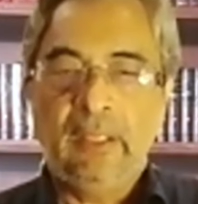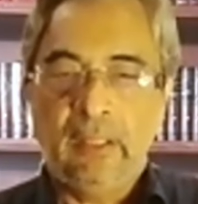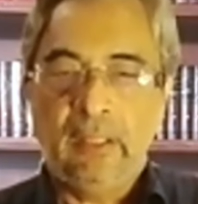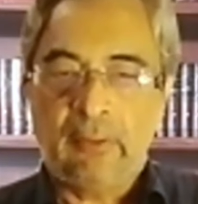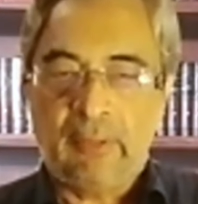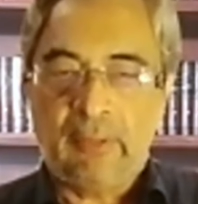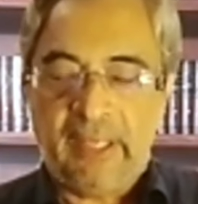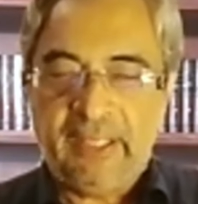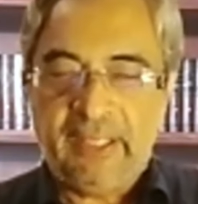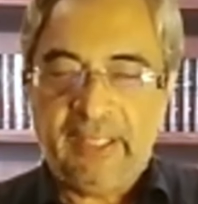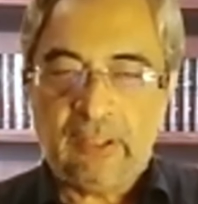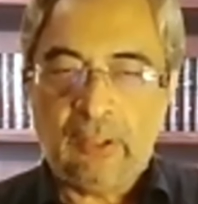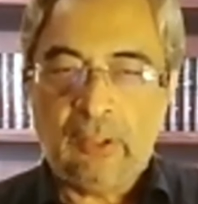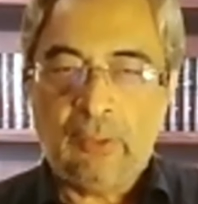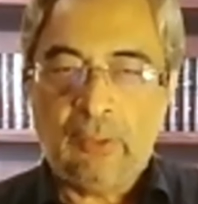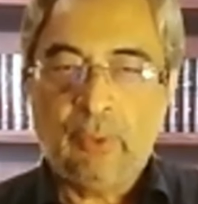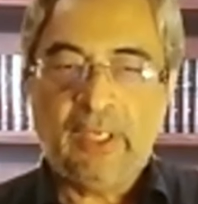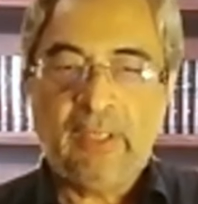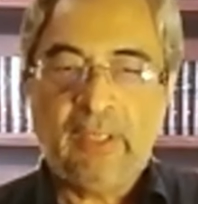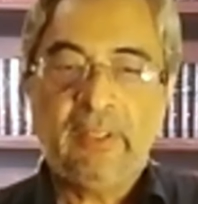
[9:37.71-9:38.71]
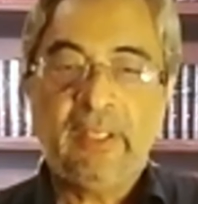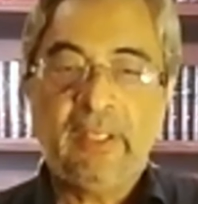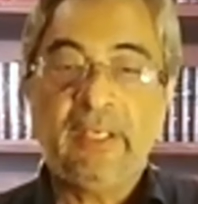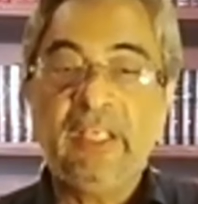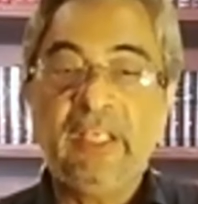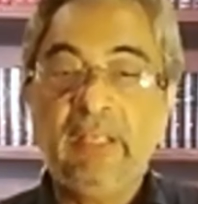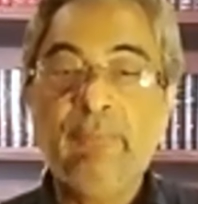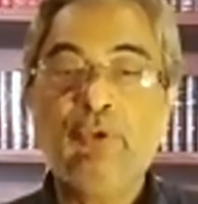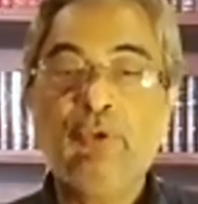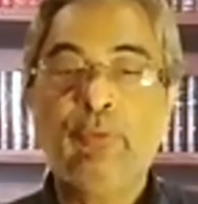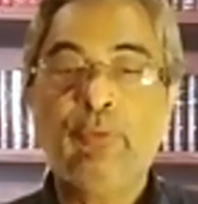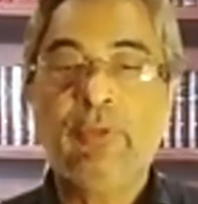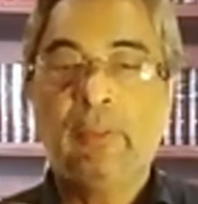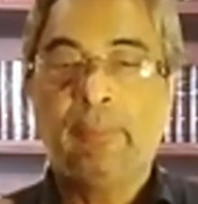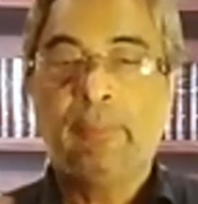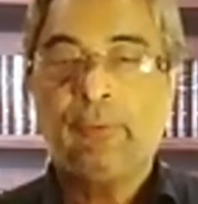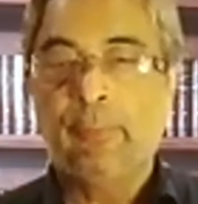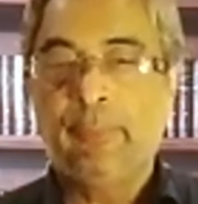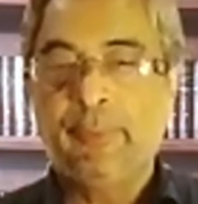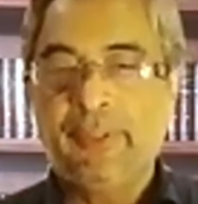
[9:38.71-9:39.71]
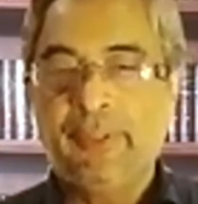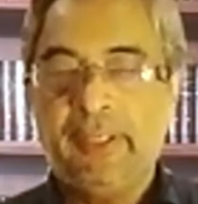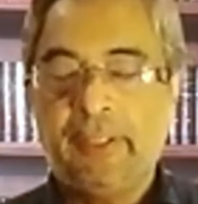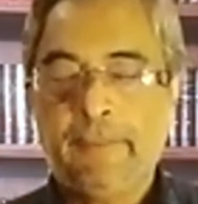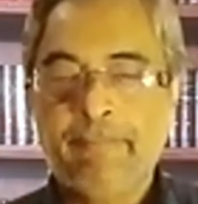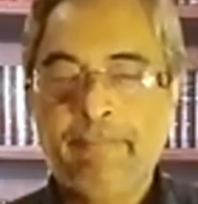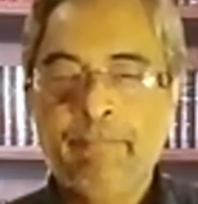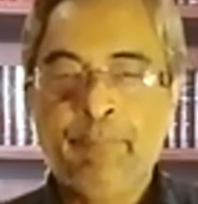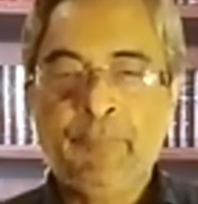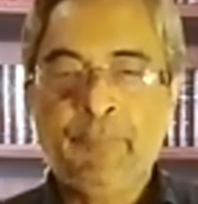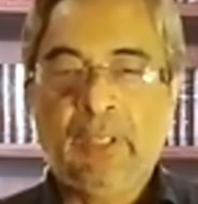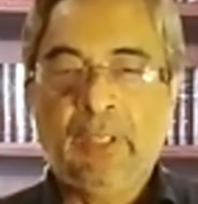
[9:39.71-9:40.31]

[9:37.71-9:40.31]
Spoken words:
right or whatever they deem to be appropriate